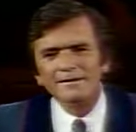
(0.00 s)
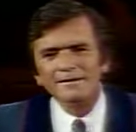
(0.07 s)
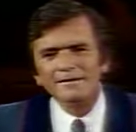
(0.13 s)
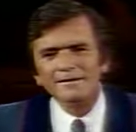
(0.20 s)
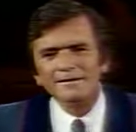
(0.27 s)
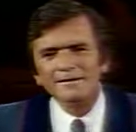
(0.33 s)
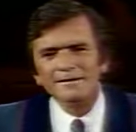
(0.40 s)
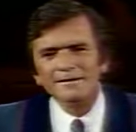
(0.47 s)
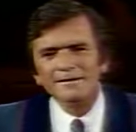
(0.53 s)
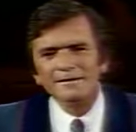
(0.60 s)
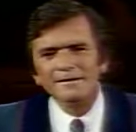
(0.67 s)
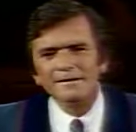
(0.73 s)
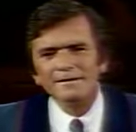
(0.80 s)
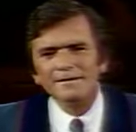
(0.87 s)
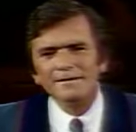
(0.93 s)

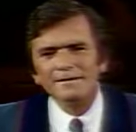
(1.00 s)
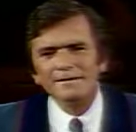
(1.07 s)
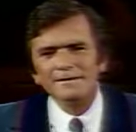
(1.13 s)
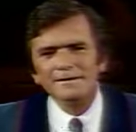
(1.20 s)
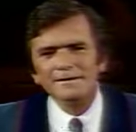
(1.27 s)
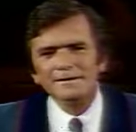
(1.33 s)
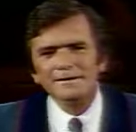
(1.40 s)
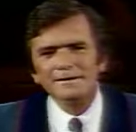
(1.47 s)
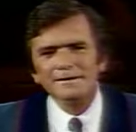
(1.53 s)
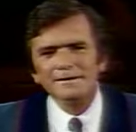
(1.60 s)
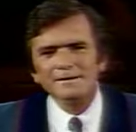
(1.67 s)
(silence)